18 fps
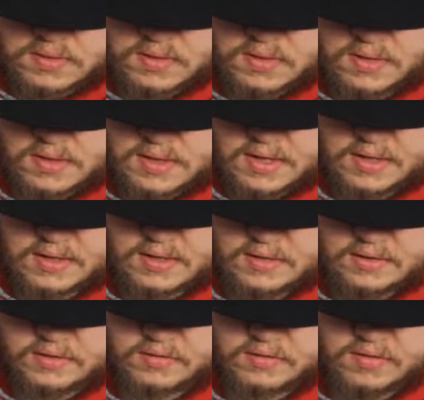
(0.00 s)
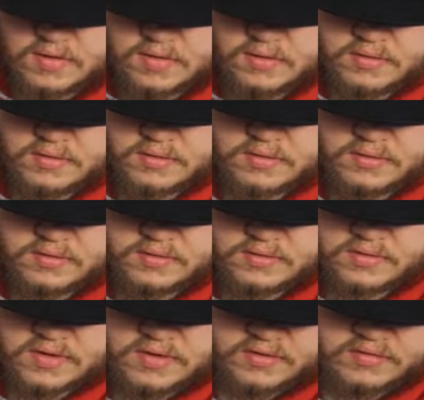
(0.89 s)
Gotta get this all
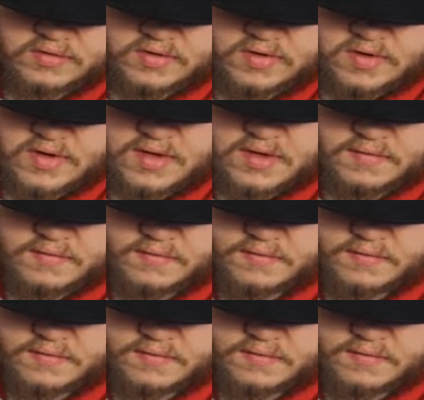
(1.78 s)
dusted off.